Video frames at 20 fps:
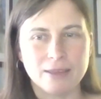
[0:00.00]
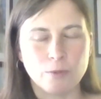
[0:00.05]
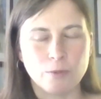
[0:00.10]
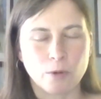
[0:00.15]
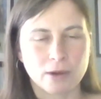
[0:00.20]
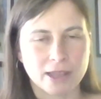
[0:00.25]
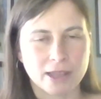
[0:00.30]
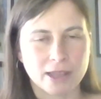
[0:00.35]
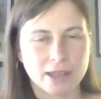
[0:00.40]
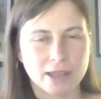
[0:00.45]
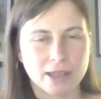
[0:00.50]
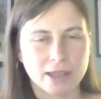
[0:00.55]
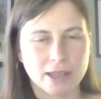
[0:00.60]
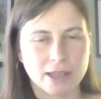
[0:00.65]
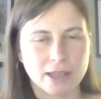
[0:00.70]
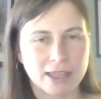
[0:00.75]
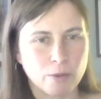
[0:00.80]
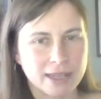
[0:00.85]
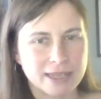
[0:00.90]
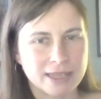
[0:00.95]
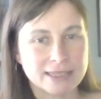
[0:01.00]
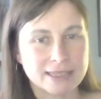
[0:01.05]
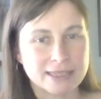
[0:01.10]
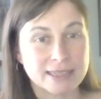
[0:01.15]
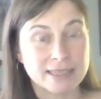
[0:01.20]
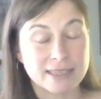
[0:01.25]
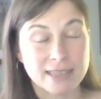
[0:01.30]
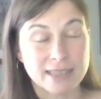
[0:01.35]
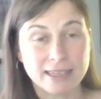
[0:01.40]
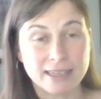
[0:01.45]
working in
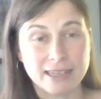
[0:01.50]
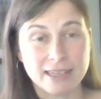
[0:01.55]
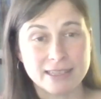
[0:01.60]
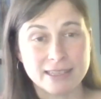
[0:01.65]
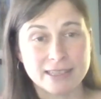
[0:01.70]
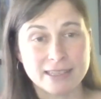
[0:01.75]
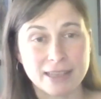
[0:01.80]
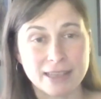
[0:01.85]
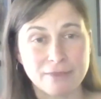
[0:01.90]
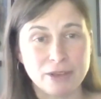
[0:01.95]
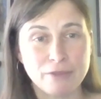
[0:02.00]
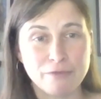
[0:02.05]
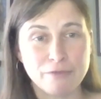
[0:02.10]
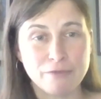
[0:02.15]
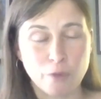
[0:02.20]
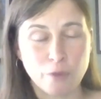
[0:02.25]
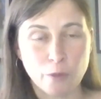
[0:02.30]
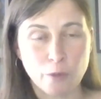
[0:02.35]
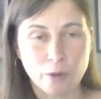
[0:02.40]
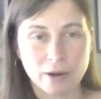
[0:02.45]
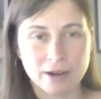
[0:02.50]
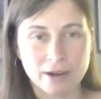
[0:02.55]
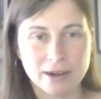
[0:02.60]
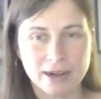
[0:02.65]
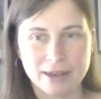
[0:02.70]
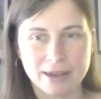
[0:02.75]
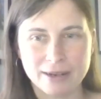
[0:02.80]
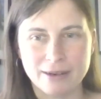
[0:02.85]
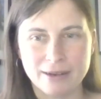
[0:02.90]
Oregon since 1974.